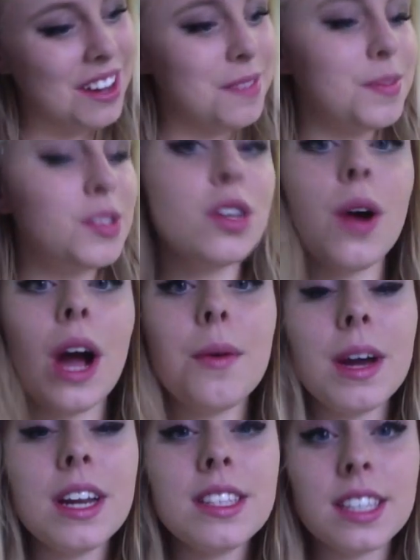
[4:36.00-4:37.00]
So I
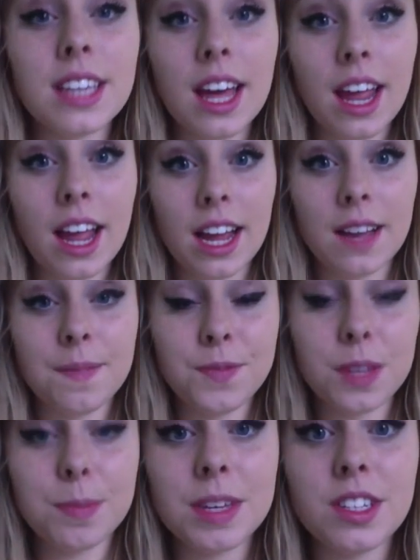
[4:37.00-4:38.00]
wanted to get a
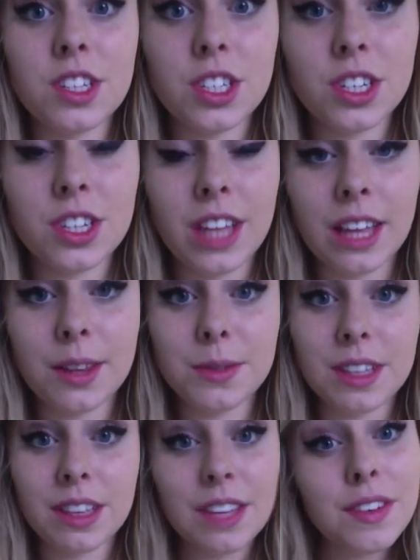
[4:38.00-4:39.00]
deep conditioner like that
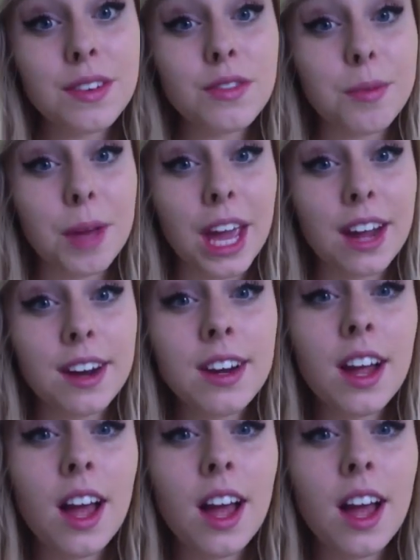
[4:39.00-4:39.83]
was leave-in for my hair,